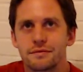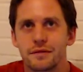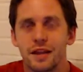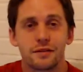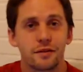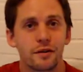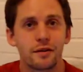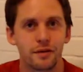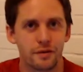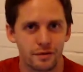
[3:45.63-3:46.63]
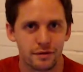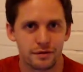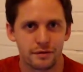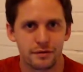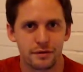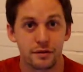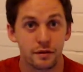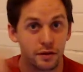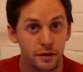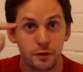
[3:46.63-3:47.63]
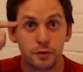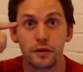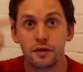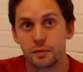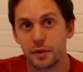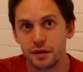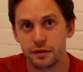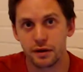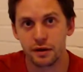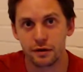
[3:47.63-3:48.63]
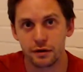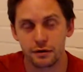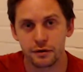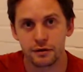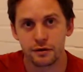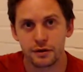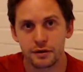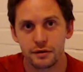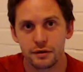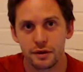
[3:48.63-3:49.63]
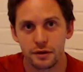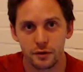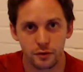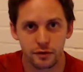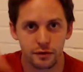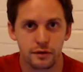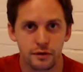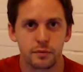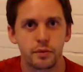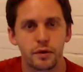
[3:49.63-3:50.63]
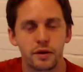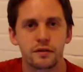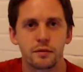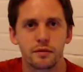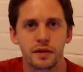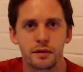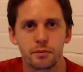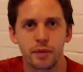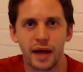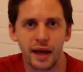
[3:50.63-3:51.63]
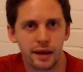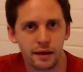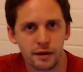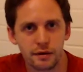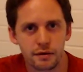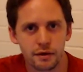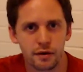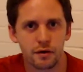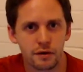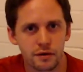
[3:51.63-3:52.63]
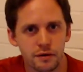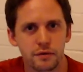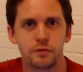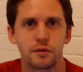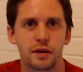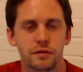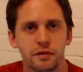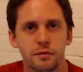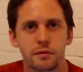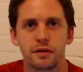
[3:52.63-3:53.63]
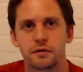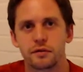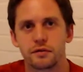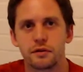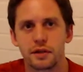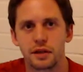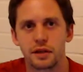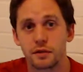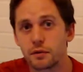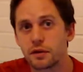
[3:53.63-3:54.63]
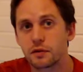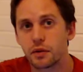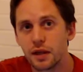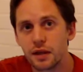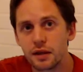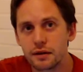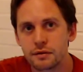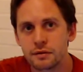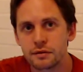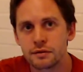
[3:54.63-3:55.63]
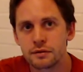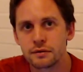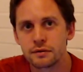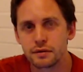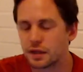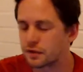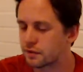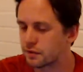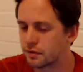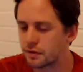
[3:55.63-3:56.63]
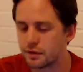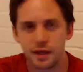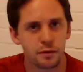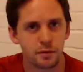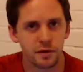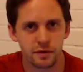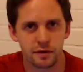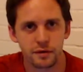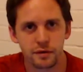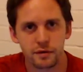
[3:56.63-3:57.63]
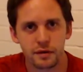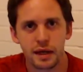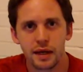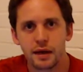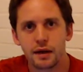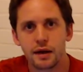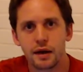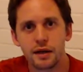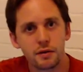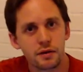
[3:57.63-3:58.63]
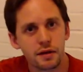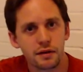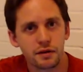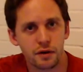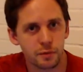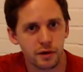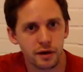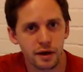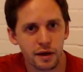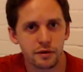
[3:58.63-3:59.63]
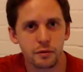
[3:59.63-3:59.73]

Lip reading: that's on us. That's on you, the spectator, that you're putting something bad onto whatever someone else is doing. If someone is playing, that's their business. And you can interpret it how you